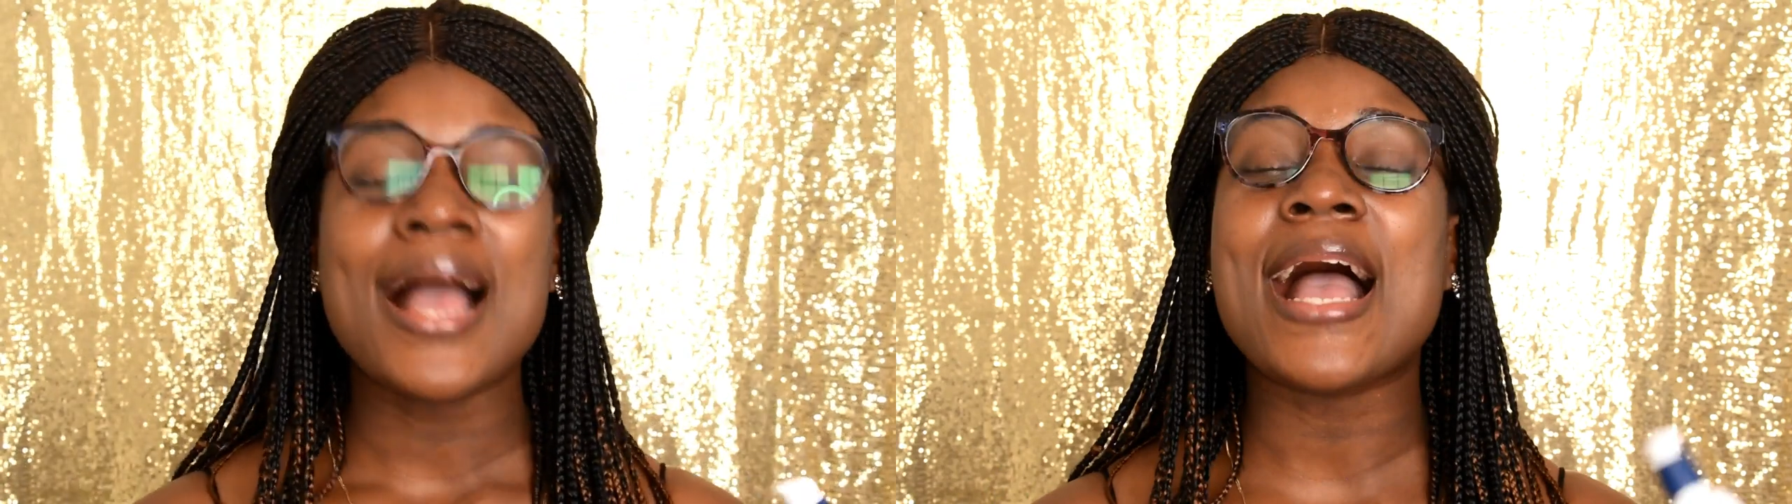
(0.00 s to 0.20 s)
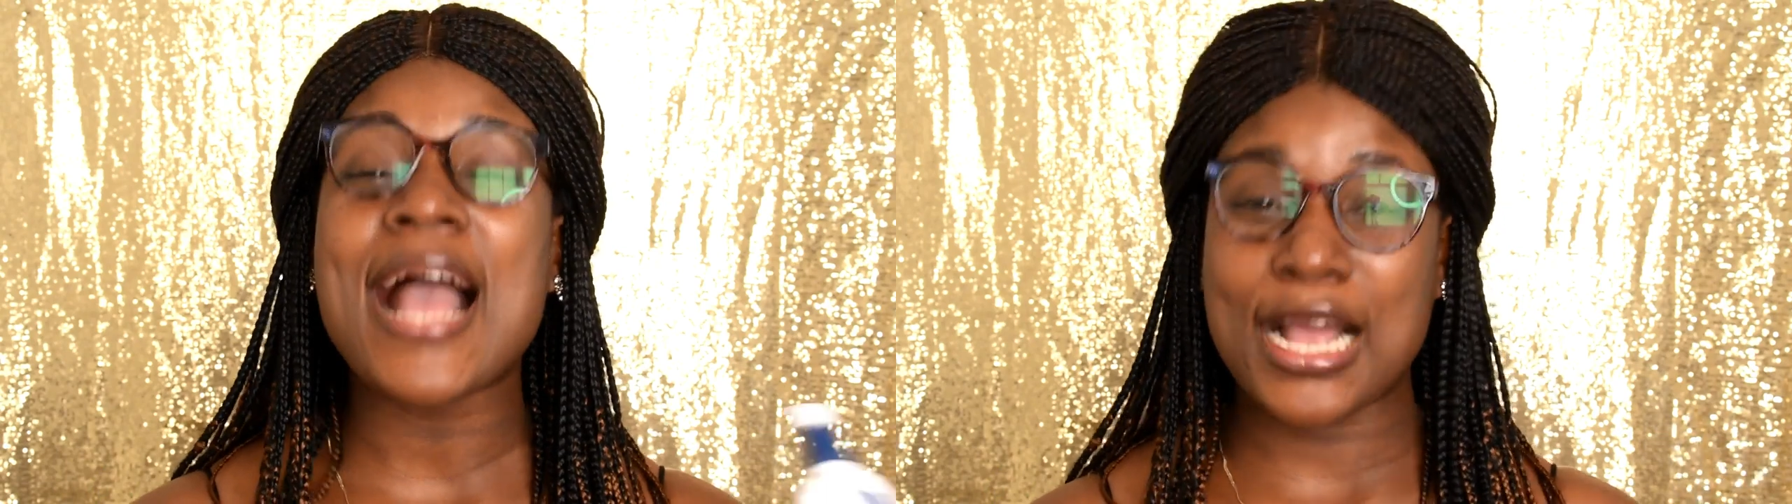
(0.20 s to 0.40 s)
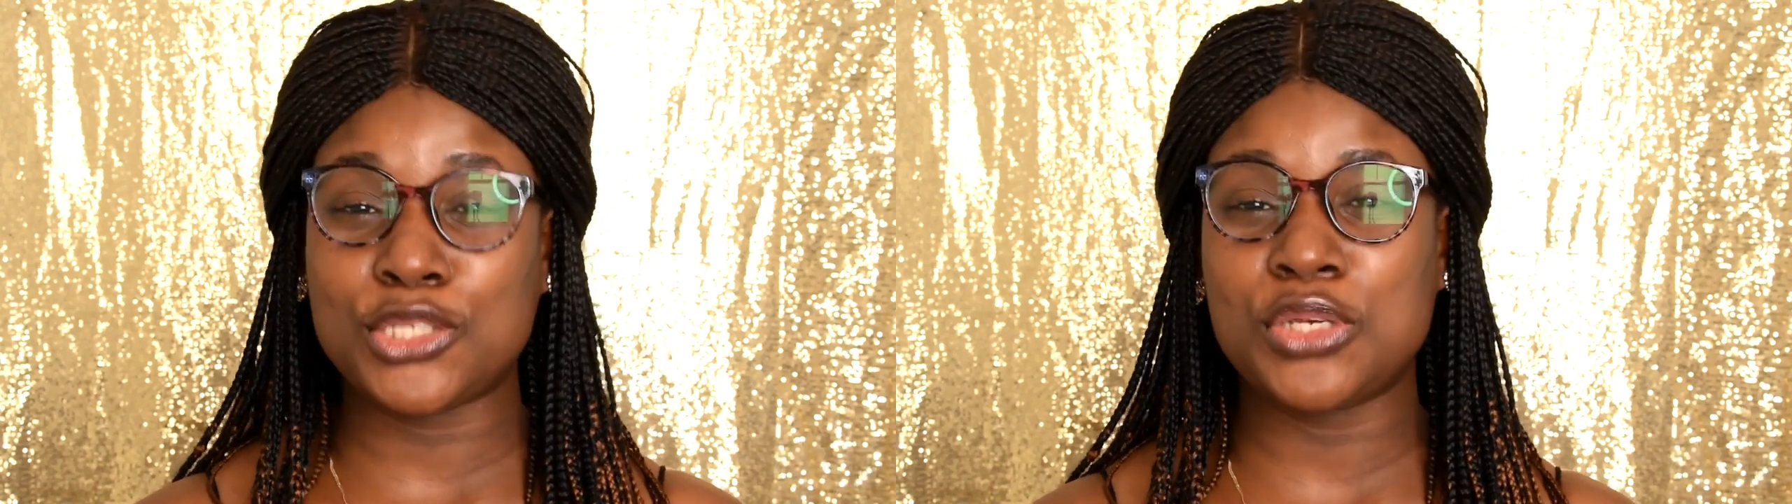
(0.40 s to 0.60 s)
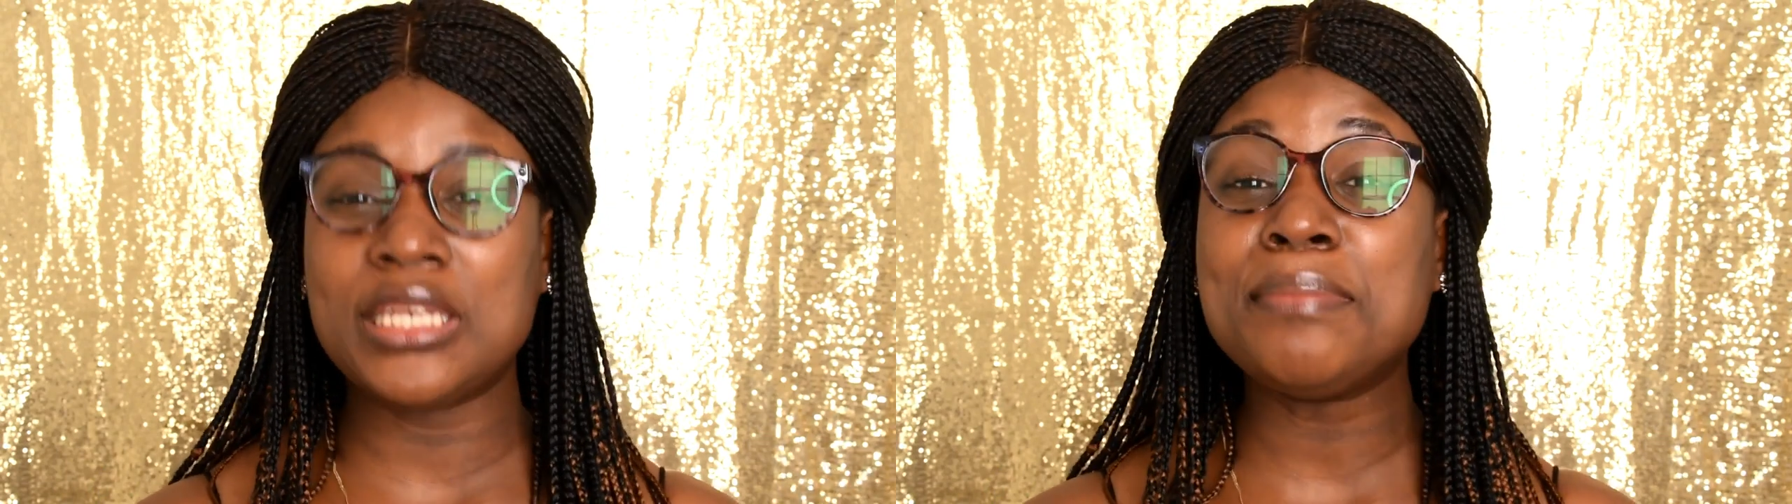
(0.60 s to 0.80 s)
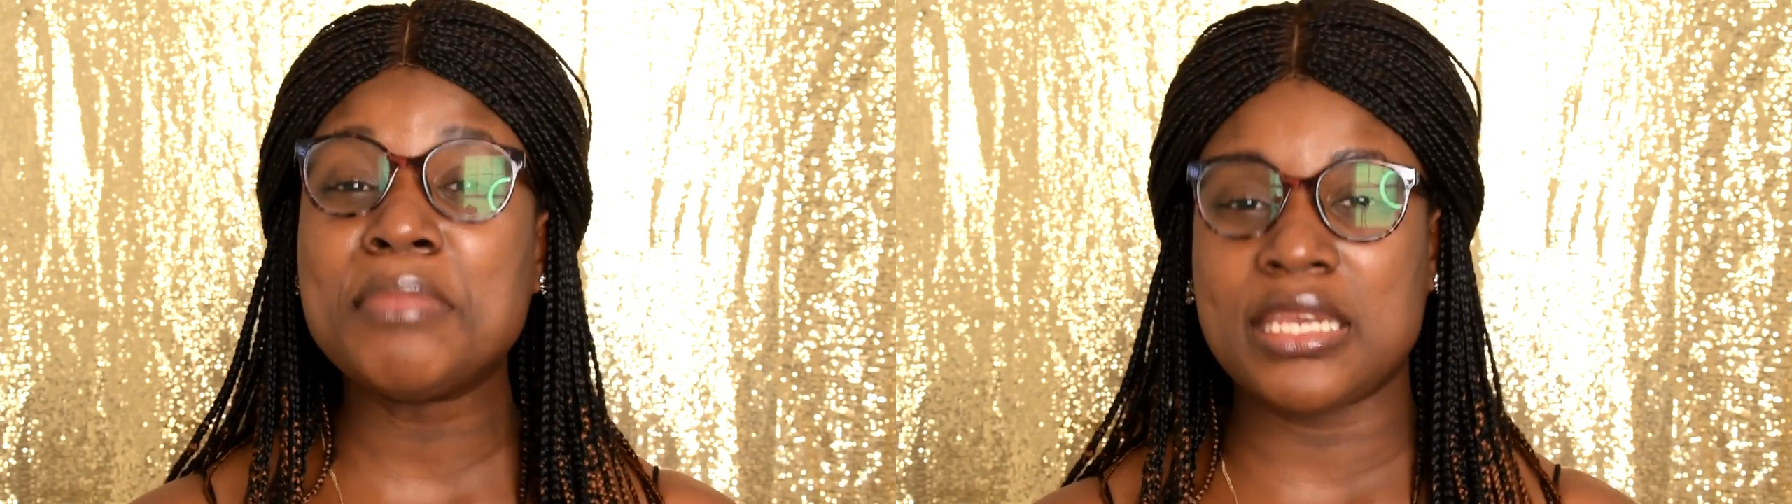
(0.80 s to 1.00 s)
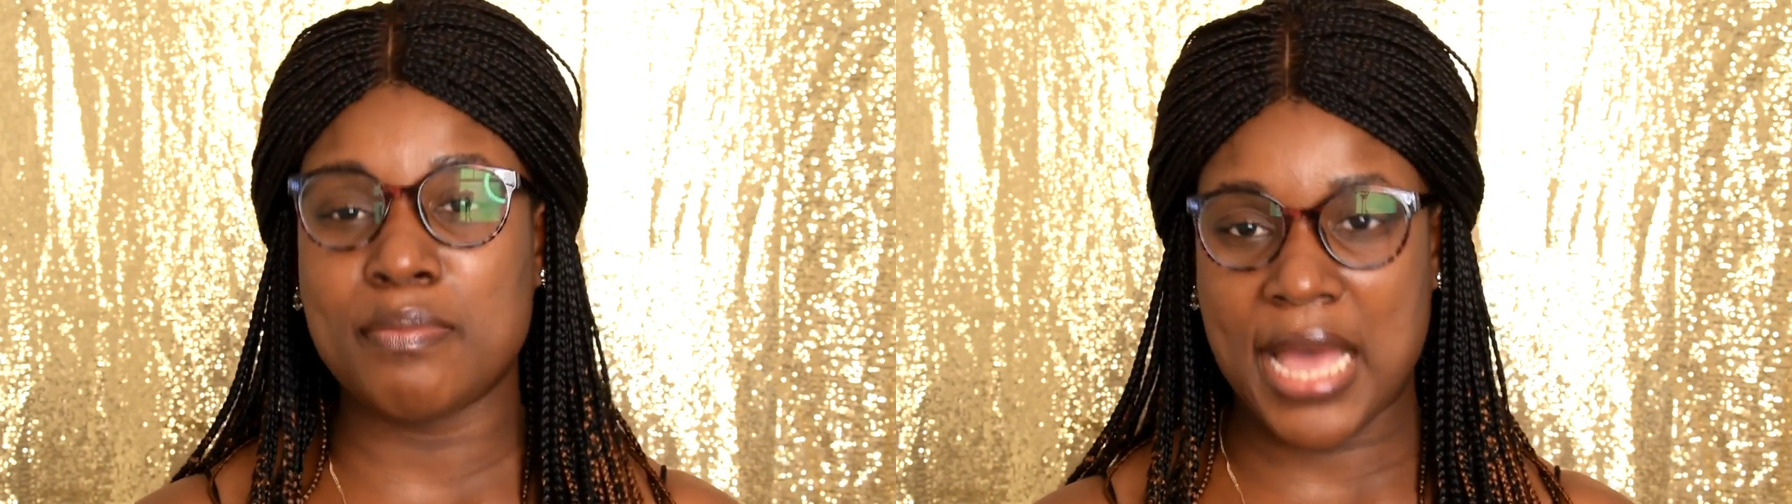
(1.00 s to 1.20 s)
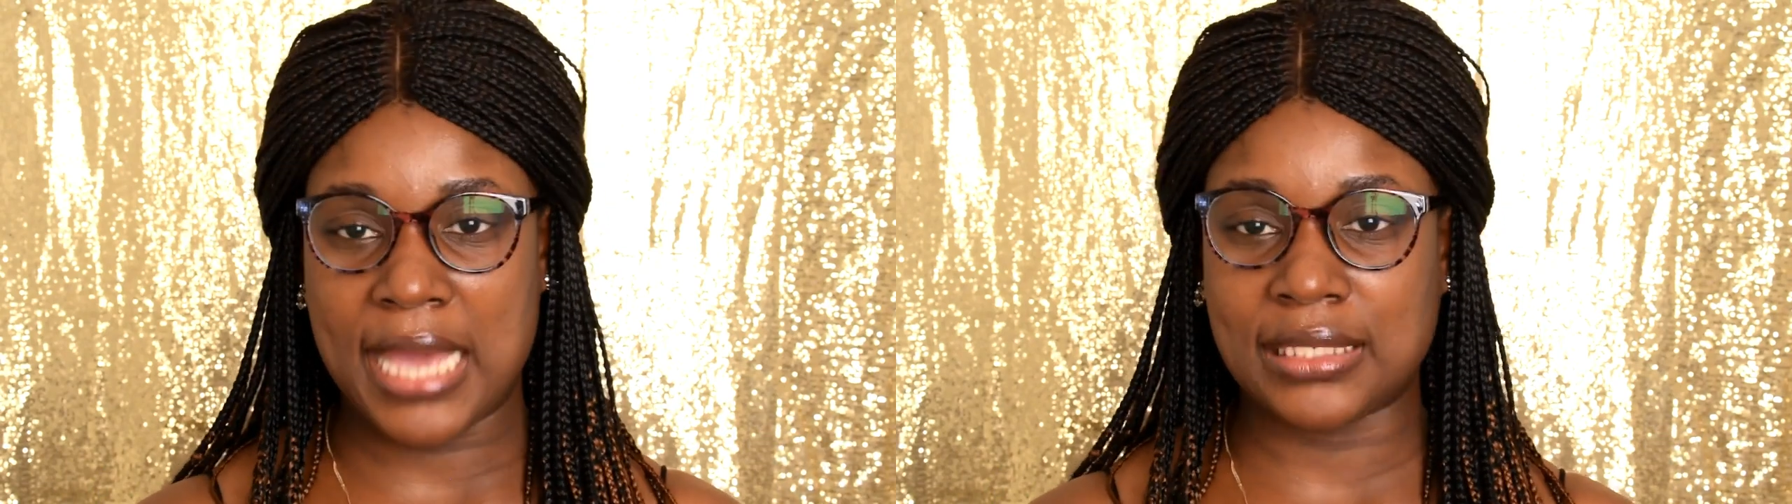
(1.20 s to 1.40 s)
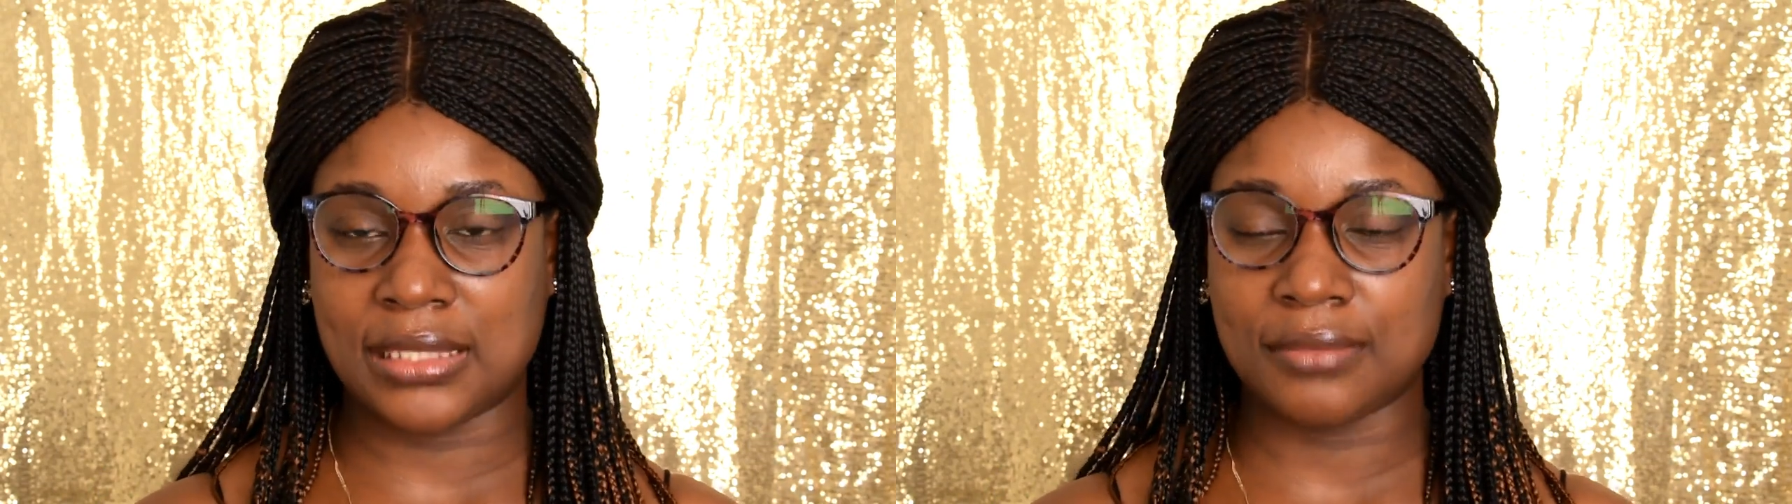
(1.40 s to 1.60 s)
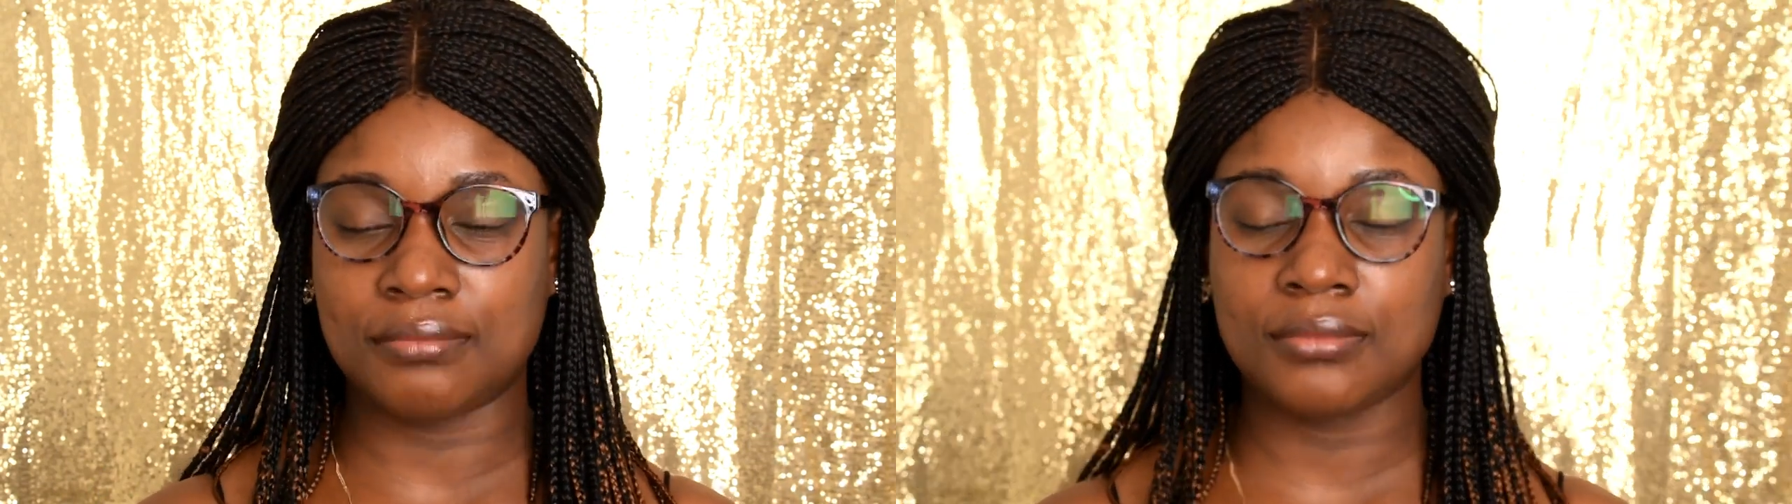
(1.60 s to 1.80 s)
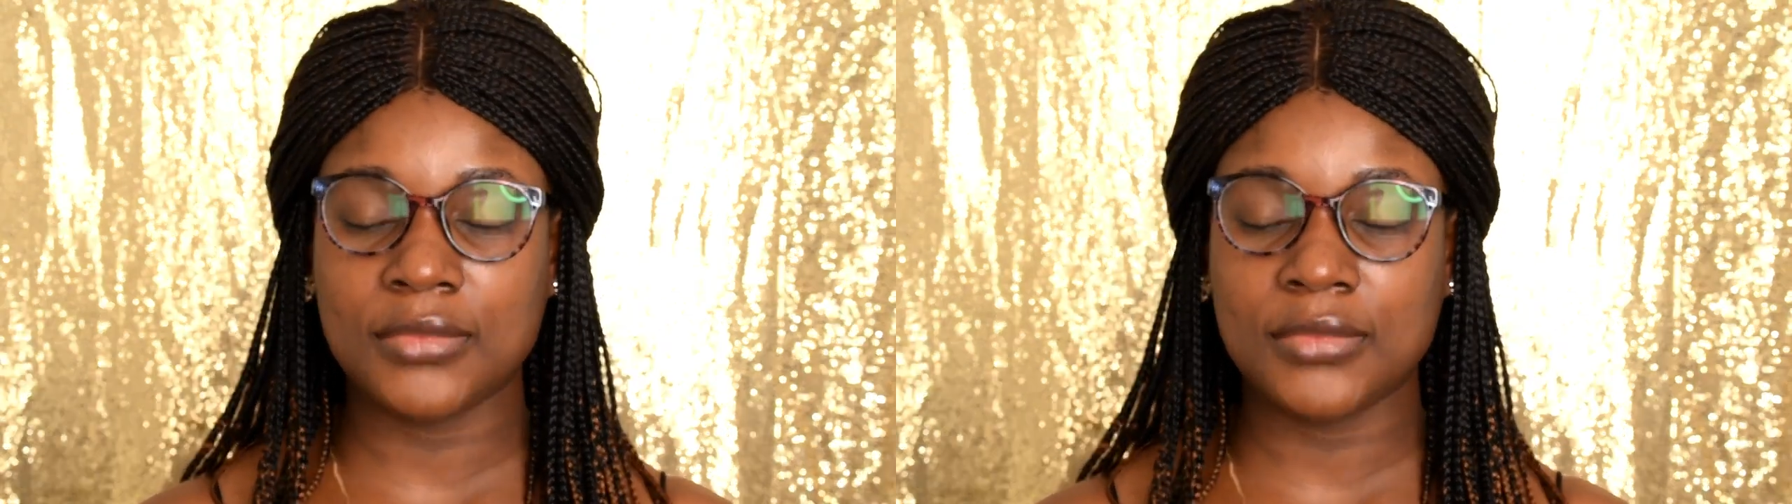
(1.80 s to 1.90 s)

are actually minimized.